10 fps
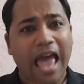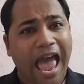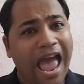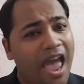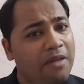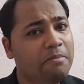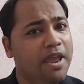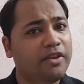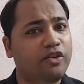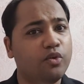and
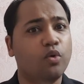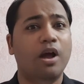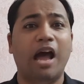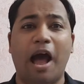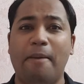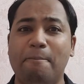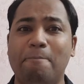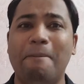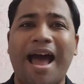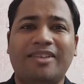make you a
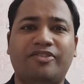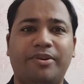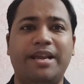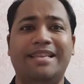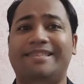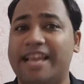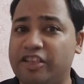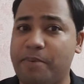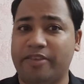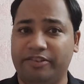master in sales
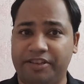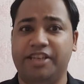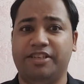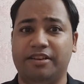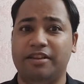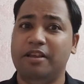presentation.